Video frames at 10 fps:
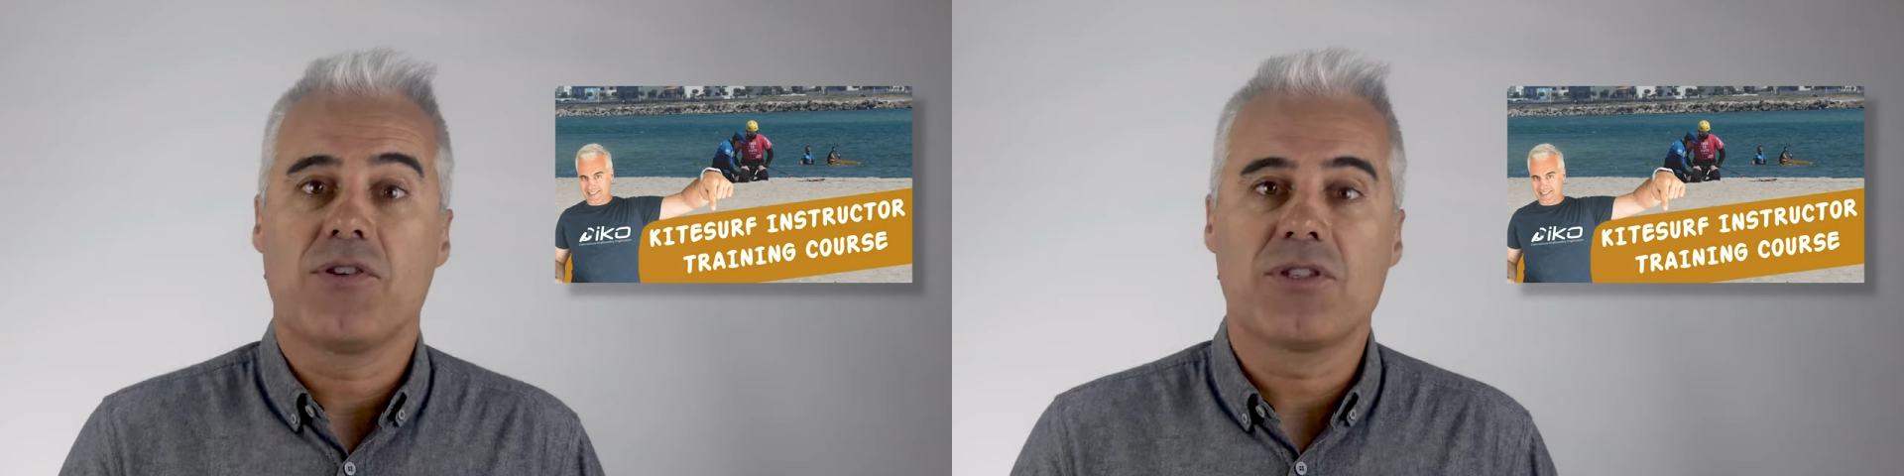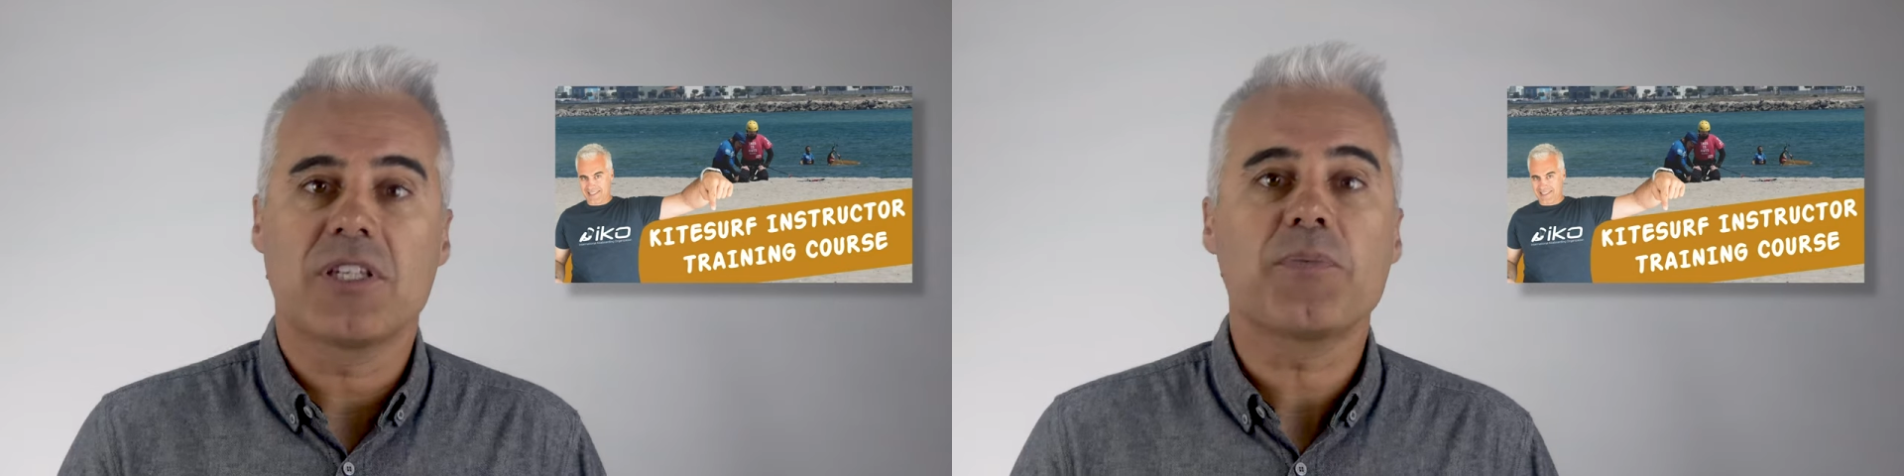
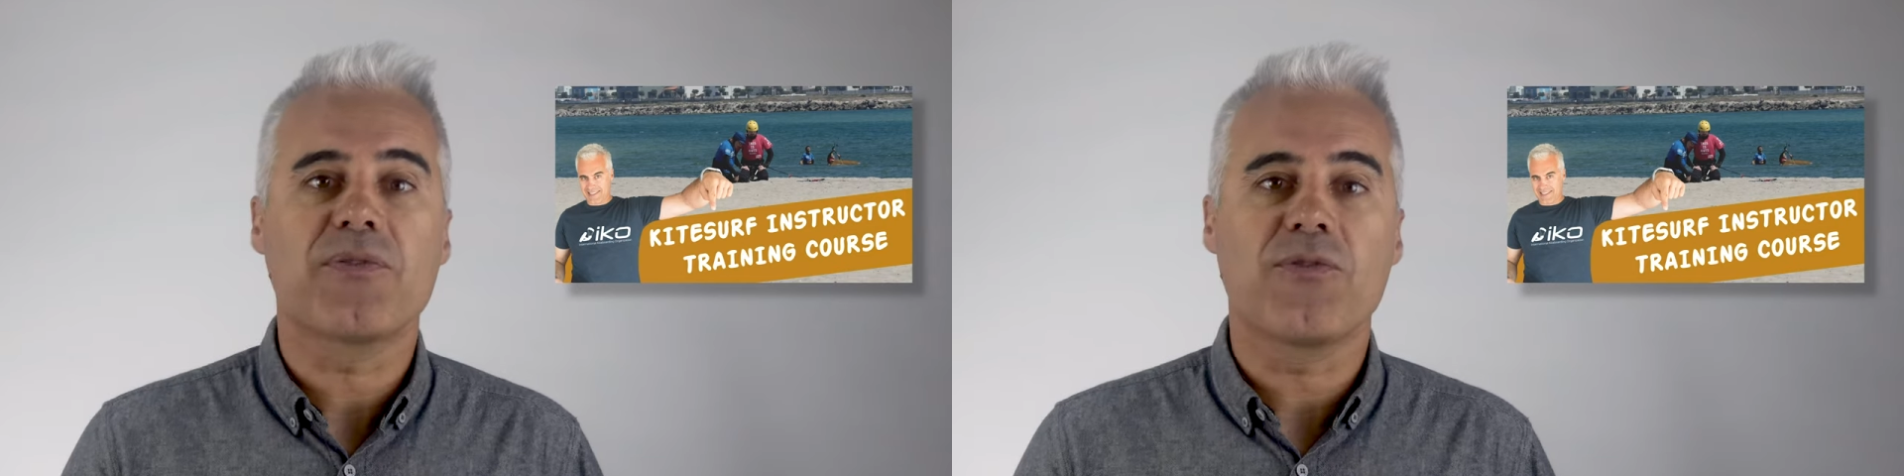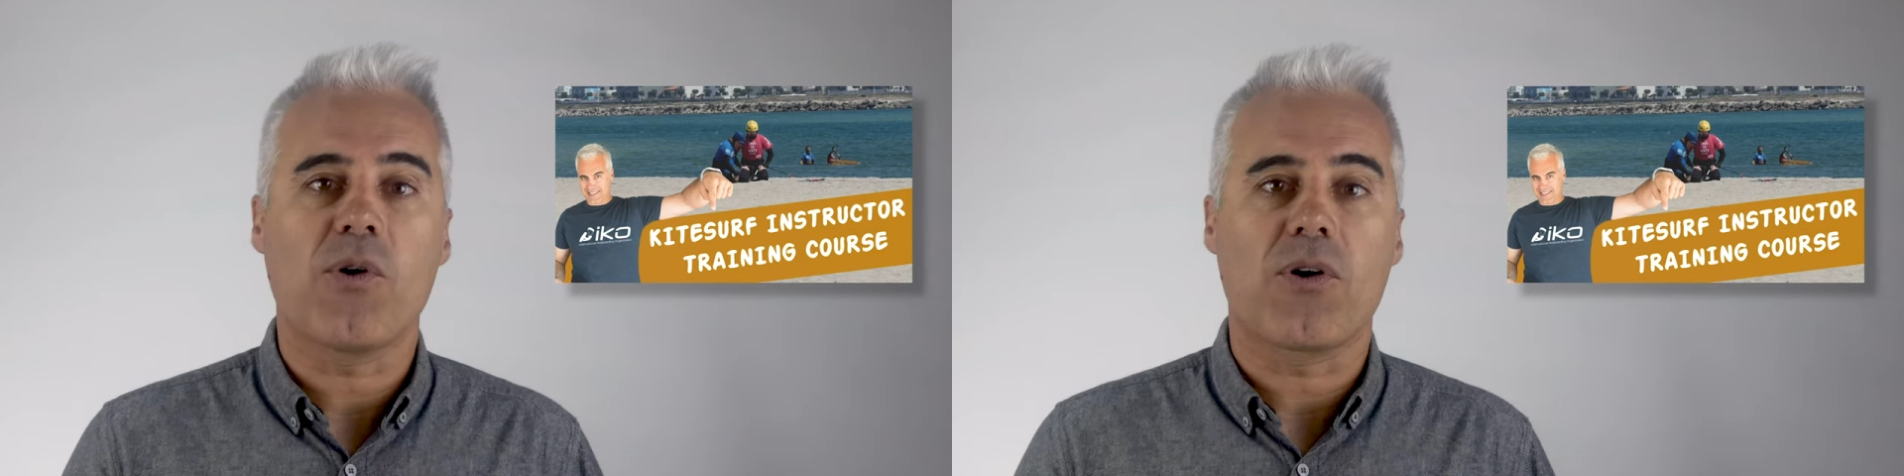used it
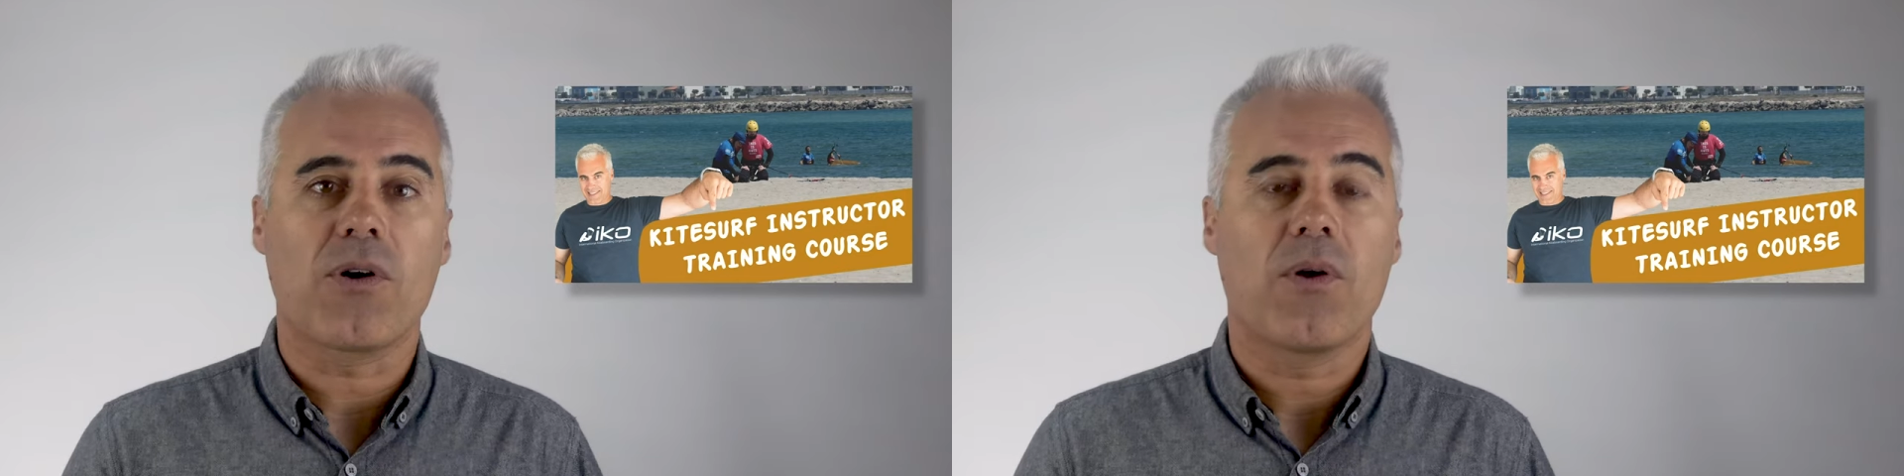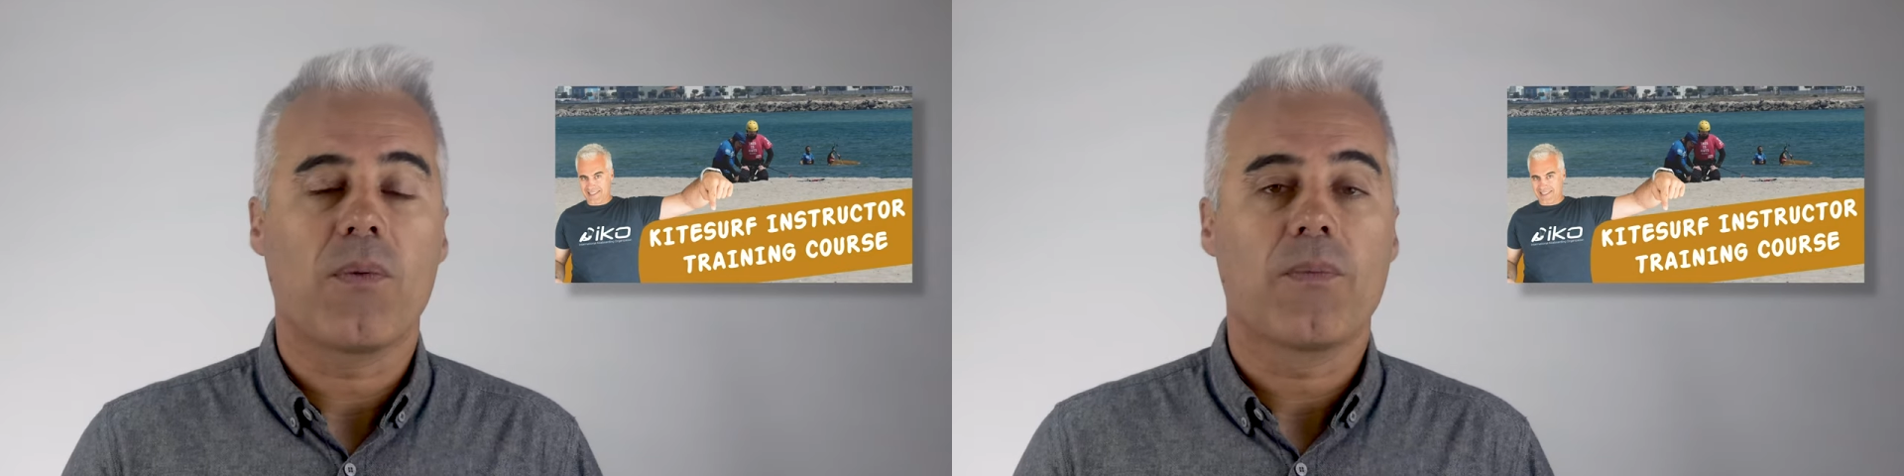before
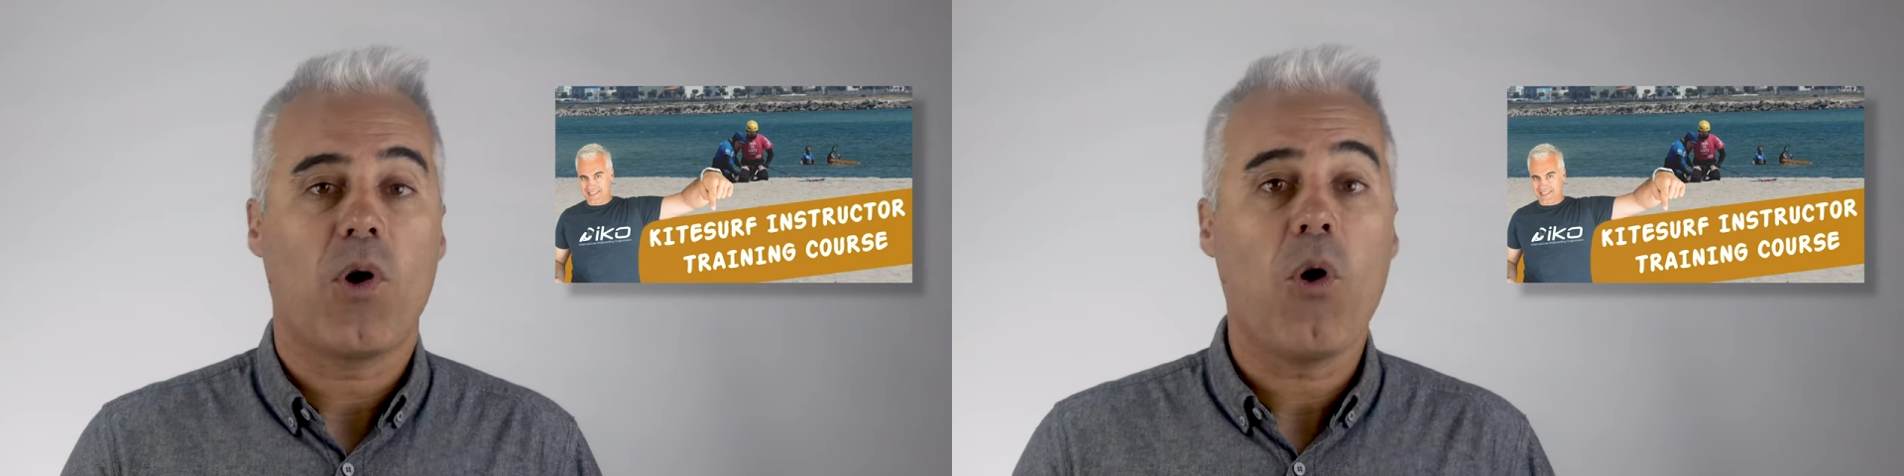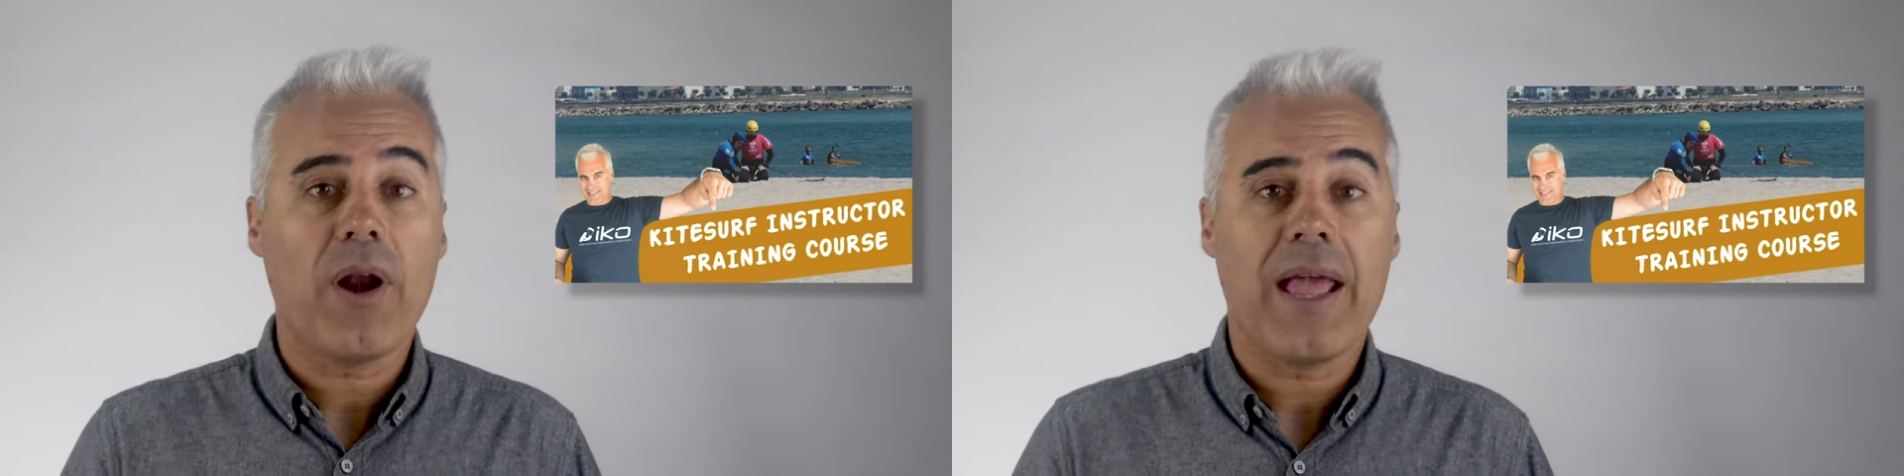
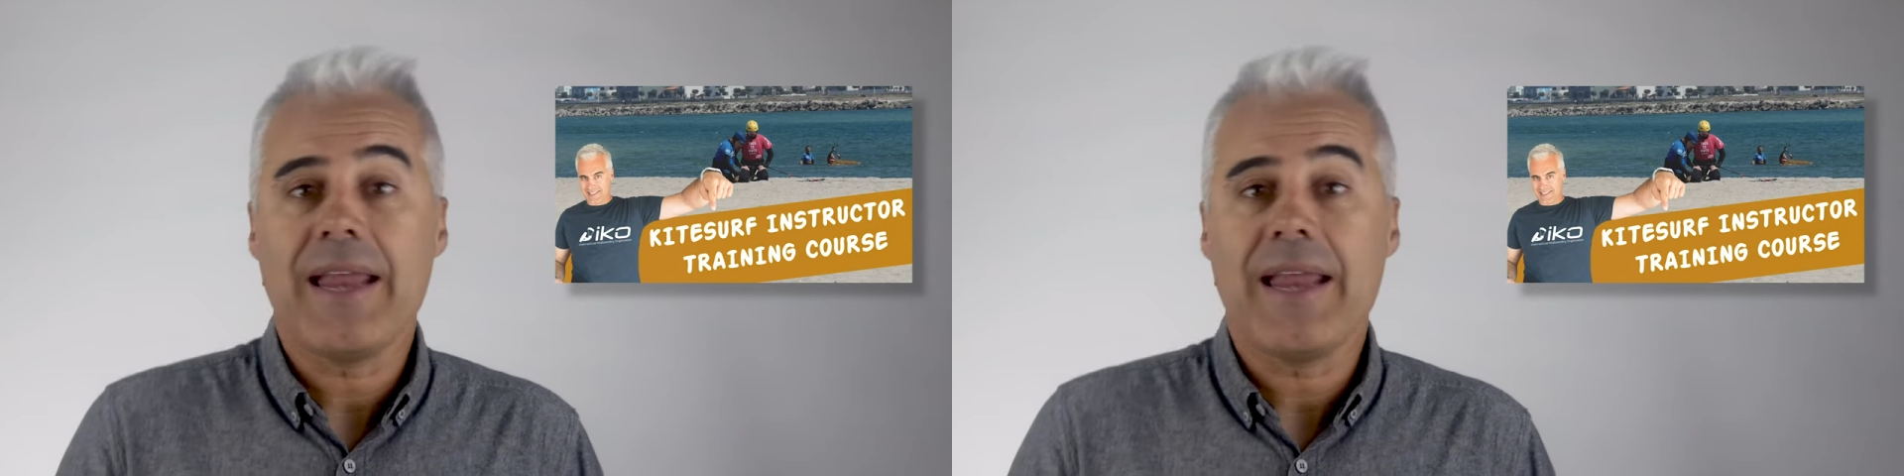or